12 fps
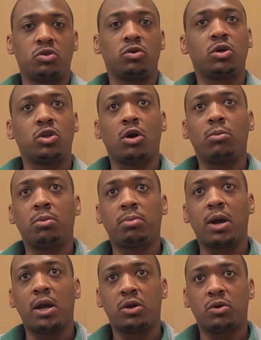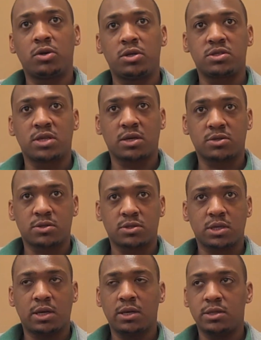global priorities
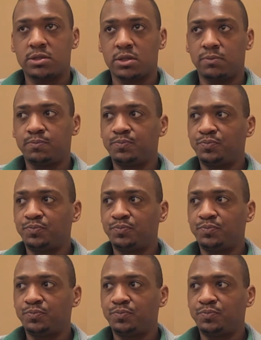exercise, and